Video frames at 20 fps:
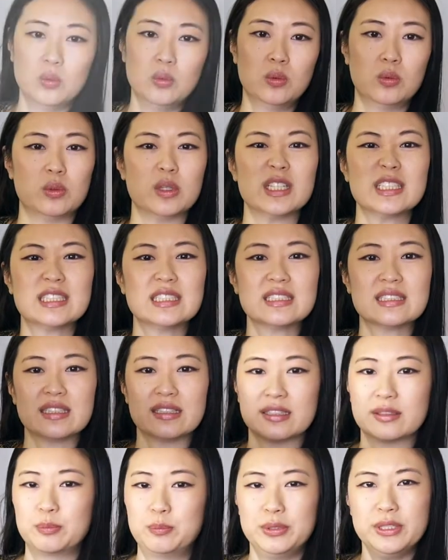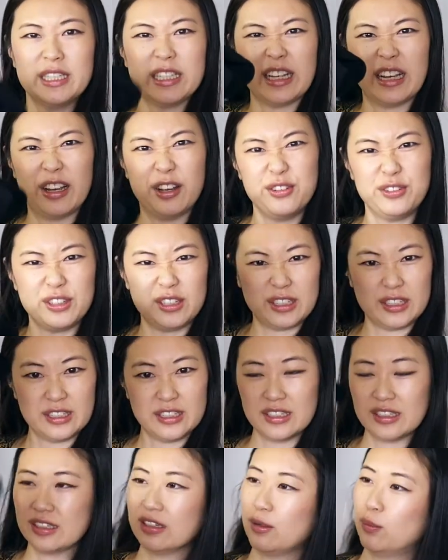Ooh, this is like pretty heavy.
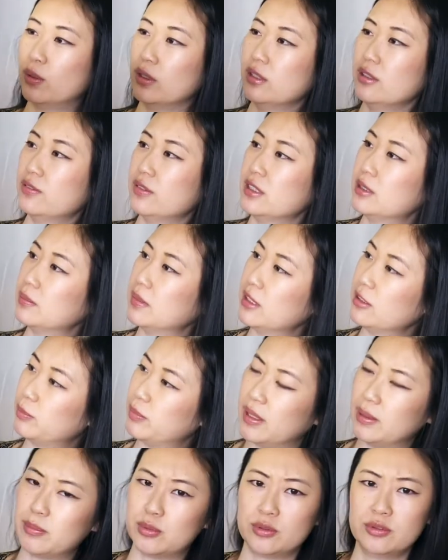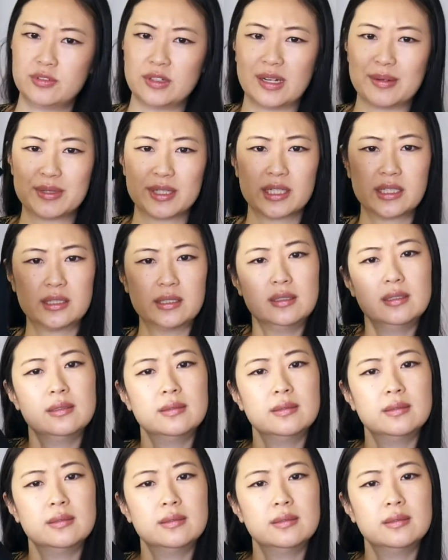I wonder if it's made of bamboo fabric.